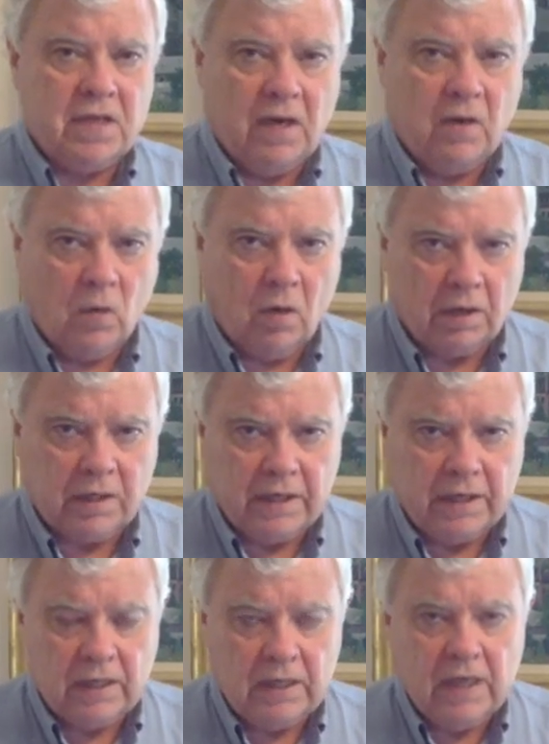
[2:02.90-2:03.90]
not working.
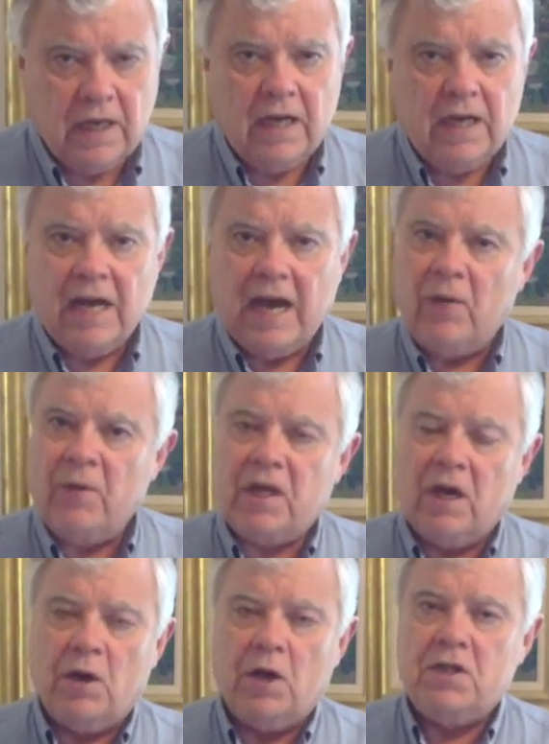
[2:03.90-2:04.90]
Now we
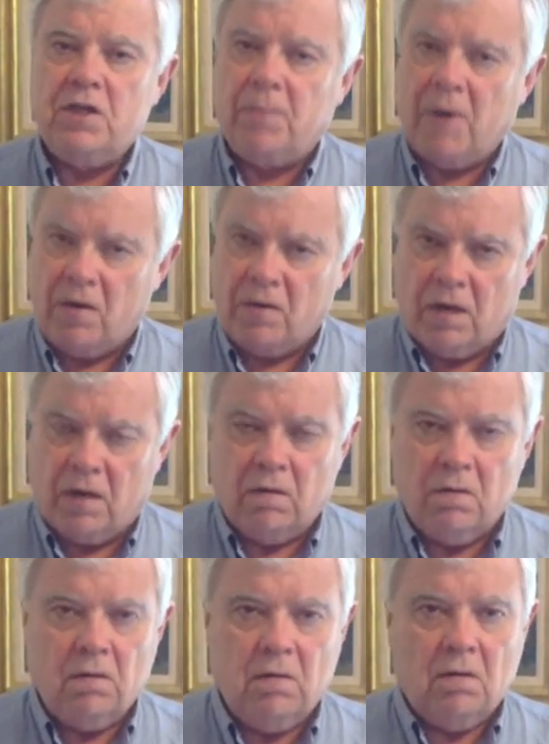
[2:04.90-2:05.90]
go to de Bono,
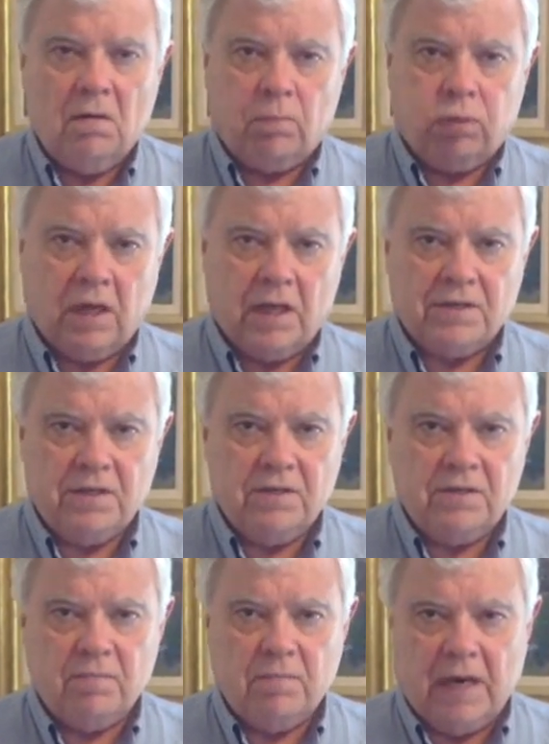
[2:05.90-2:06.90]

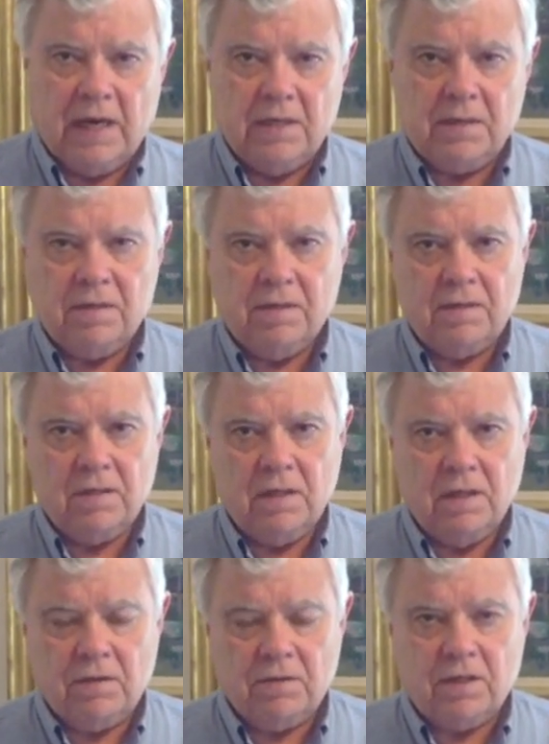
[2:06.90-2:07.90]
pluses, minuses,
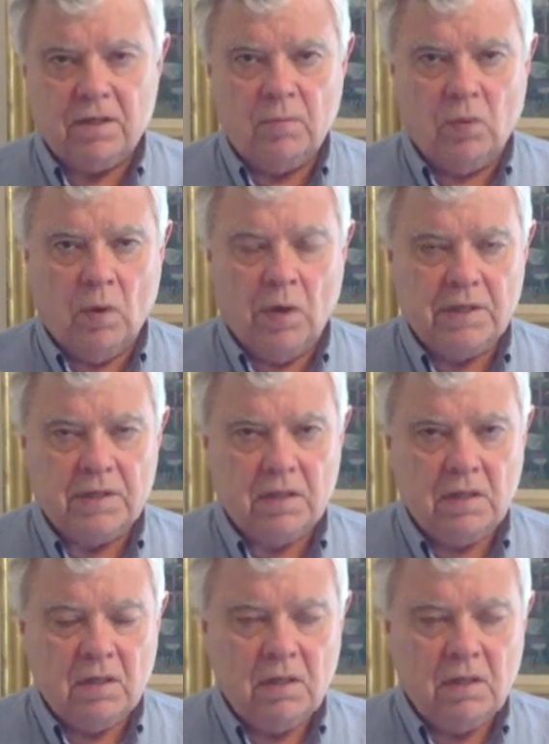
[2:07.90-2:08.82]
and interesting points.